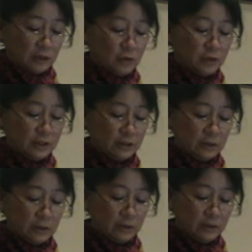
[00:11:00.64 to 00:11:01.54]
taught in
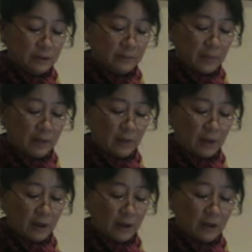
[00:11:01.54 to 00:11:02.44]
schools,
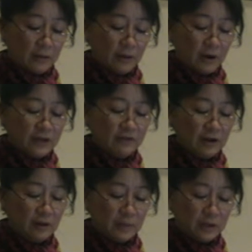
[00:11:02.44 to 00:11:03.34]
there are
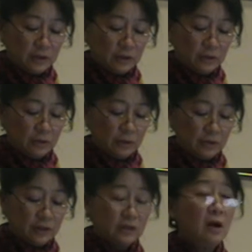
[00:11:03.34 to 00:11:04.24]
developments to
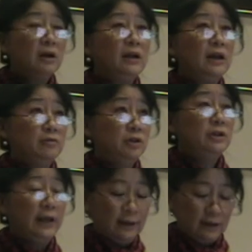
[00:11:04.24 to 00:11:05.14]
use the target language
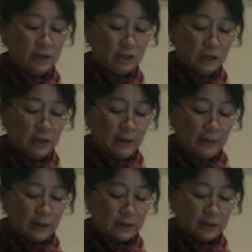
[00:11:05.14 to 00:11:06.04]
English,
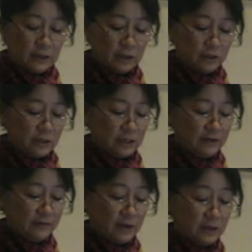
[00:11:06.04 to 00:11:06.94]
that is, to
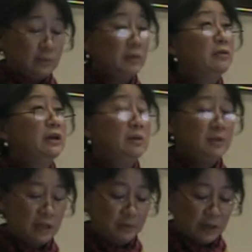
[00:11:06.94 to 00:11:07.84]
deliver some curriculum
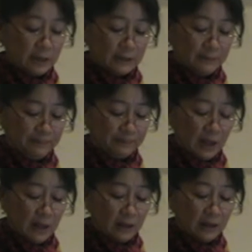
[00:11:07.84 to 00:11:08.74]
subjects.
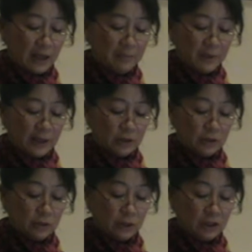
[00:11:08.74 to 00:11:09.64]
The aim being
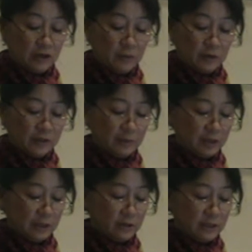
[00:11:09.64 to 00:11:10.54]
to achieve both
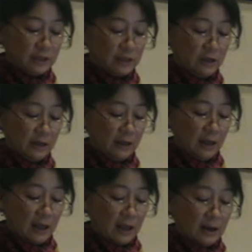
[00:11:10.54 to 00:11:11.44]
subject content learning
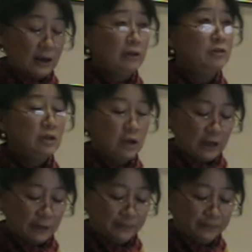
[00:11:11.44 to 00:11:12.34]
and language
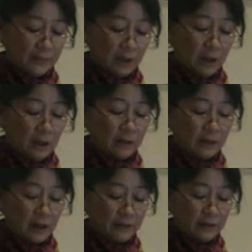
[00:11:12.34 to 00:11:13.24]
learning.
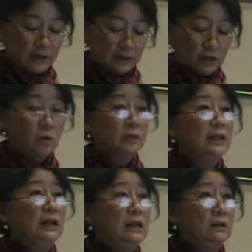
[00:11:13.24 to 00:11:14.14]
And this is called
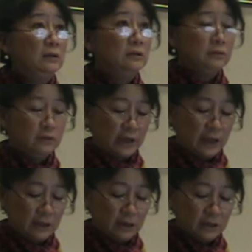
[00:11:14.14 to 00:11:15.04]
CLIL,
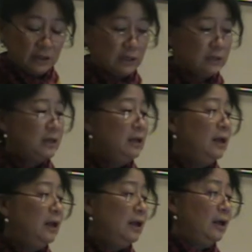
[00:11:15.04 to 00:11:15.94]
okay, content
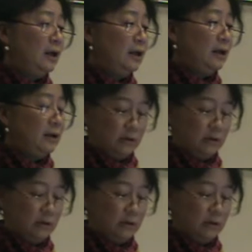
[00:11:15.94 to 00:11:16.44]
and